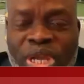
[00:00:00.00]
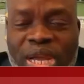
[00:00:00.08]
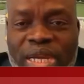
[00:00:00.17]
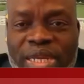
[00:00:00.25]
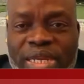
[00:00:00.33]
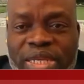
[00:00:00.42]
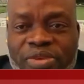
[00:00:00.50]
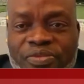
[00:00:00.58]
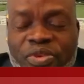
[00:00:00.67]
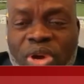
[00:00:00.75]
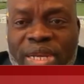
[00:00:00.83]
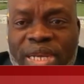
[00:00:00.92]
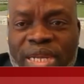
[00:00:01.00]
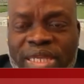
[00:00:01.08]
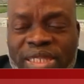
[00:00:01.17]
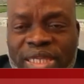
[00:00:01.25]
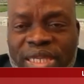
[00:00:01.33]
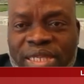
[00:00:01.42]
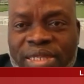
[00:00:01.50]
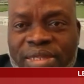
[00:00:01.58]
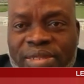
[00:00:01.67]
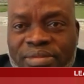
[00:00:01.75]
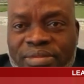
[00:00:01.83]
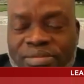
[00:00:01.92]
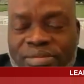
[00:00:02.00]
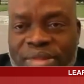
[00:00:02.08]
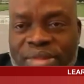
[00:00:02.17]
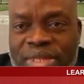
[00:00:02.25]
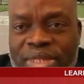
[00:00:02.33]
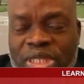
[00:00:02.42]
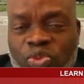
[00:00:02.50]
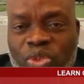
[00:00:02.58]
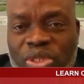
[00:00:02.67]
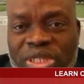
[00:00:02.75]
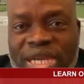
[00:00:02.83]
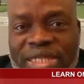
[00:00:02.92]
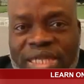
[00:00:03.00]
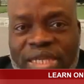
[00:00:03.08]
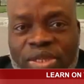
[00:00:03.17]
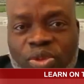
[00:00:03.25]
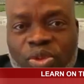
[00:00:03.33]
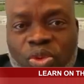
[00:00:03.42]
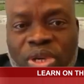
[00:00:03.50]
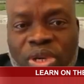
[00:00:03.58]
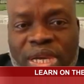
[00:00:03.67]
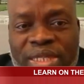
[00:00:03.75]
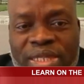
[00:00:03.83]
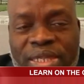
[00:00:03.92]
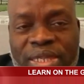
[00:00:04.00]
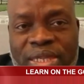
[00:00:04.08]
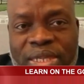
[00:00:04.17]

And if you had listened since we started, you look at